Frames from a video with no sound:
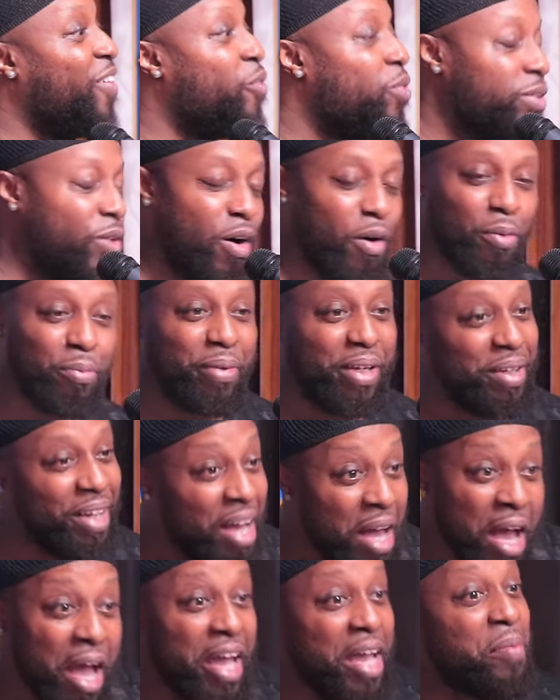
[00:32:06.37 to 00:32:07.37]
well, he,
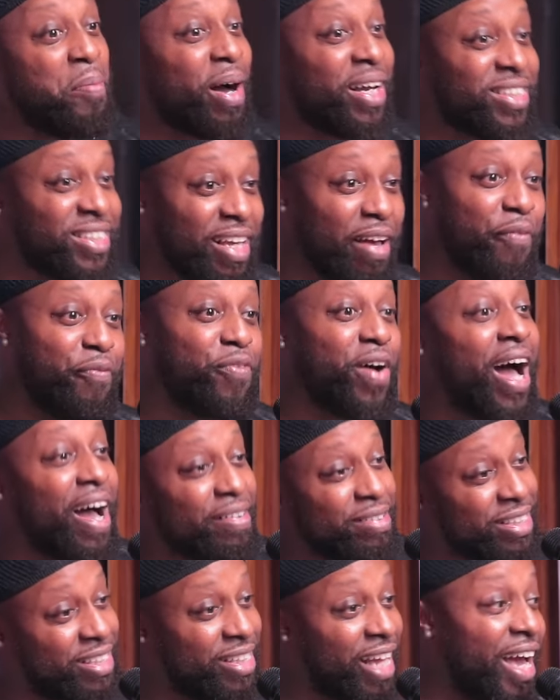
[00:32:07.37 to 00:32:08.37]
he must have said
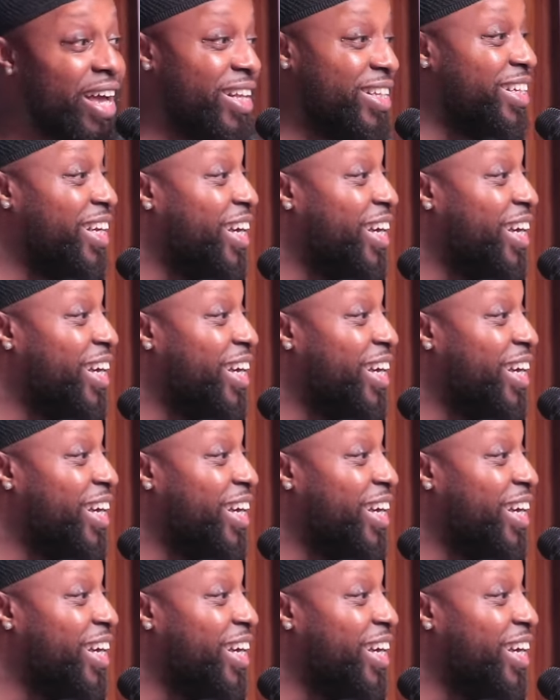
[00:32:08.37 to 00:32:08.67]
five cents.